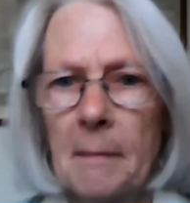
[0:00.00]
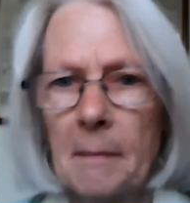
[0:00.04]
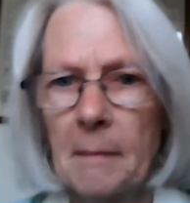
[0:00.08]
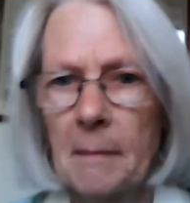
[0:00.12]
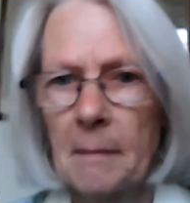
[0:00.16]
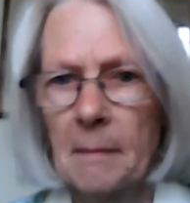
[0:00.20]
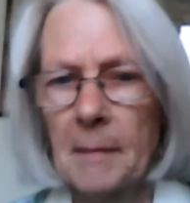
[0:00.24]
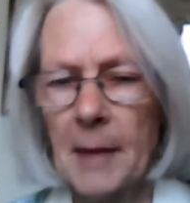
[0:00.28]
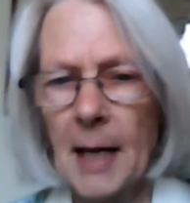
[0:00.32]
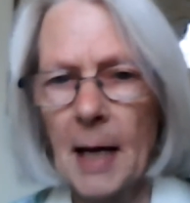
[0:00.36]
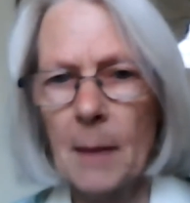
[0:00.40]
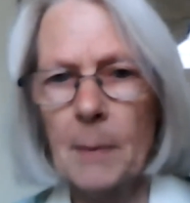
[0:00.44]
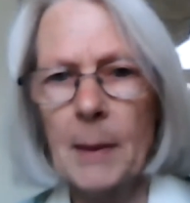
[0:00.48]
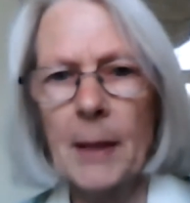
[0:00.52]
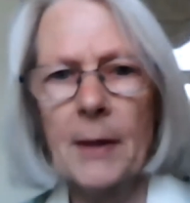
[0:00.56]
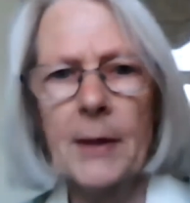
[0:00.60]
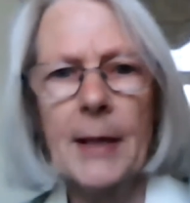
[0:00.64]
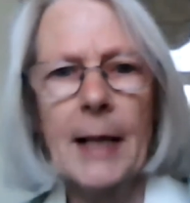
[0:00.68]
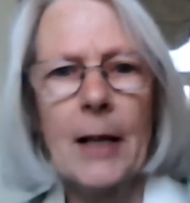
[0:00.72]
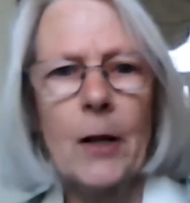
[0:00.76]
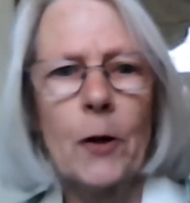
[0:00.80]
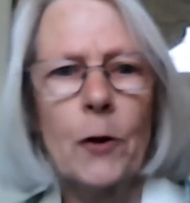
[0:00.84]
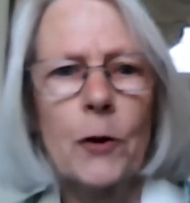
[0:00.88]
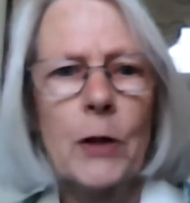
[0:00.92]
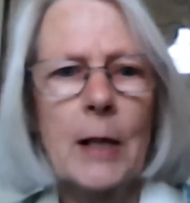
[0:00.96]
How about that
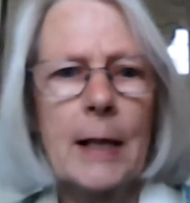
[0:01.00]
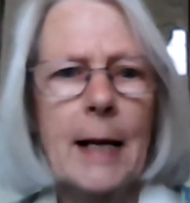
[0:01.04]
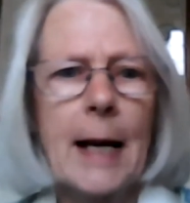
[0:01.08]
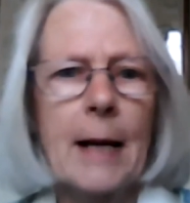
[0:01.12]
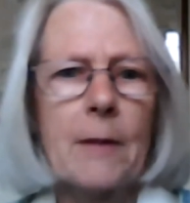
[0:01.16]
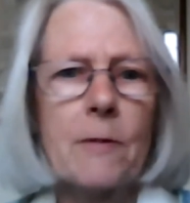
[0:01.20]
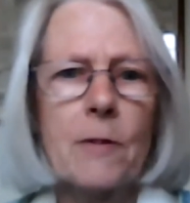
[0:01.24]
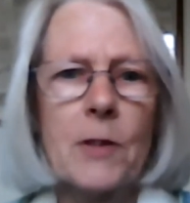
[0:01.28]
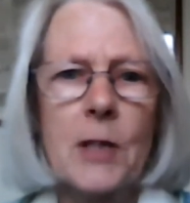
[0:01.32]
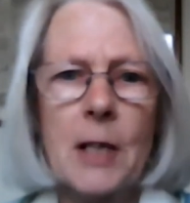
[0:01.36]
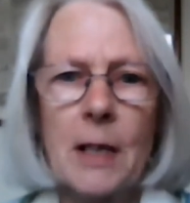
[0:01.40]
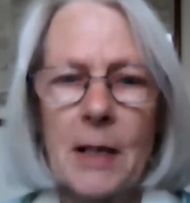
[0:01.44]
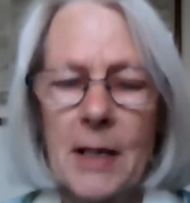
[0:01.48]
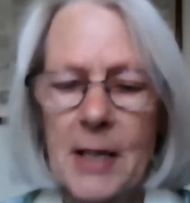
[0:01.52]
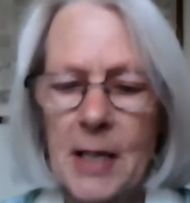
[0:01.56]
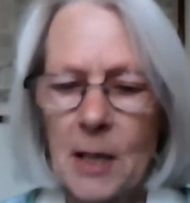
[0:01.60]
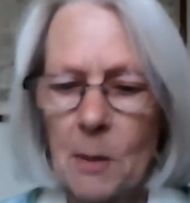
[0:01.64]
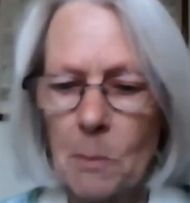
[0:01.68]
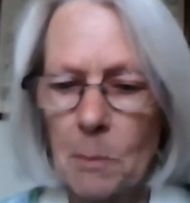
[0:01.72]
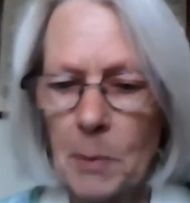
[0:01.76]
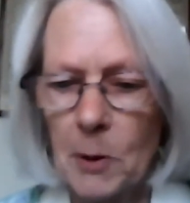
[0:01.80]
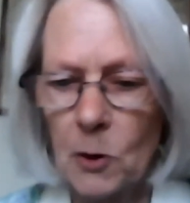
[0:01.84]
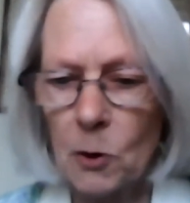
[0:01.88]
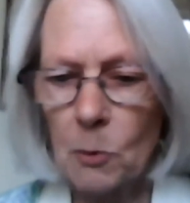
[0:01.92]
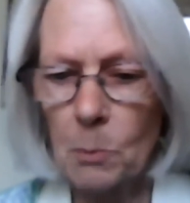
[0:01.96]
on an advertising
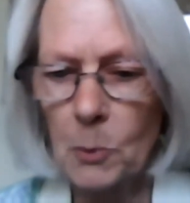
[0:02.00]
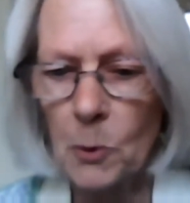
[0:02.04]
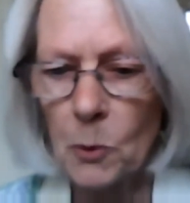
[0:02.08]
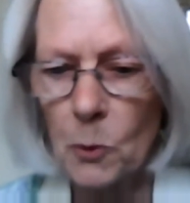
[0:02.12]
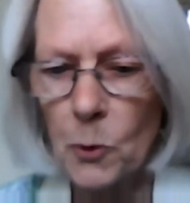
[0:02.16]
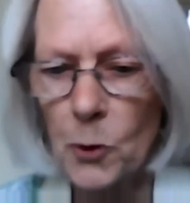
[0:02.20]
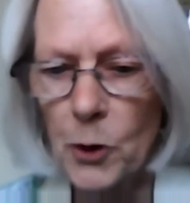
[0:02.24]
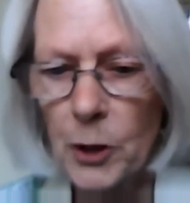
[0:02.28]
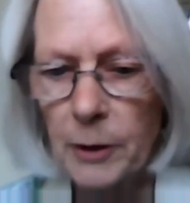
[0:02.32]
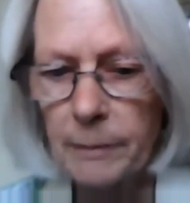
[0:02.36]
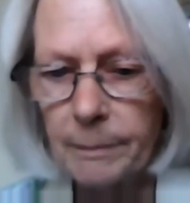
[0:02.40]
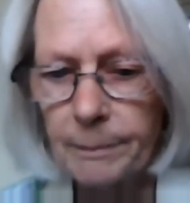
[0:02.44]
billboard?